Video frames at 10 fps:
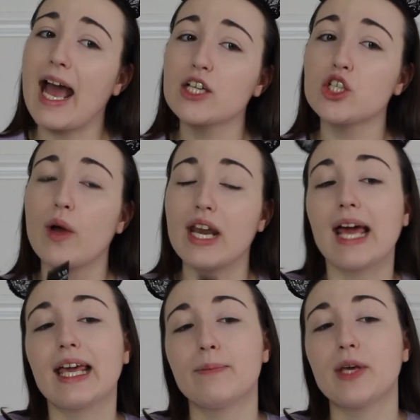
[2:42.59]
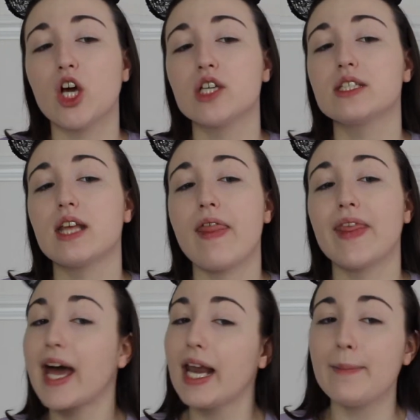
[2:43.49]
I actually quite like it because
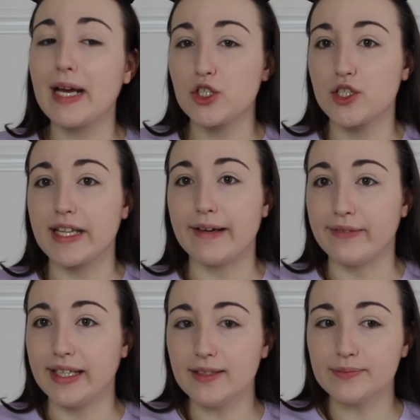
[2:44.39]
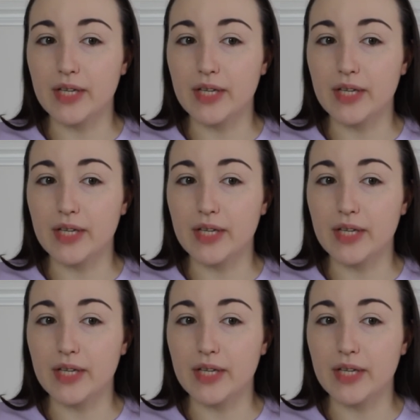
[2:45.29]
the color match is lovely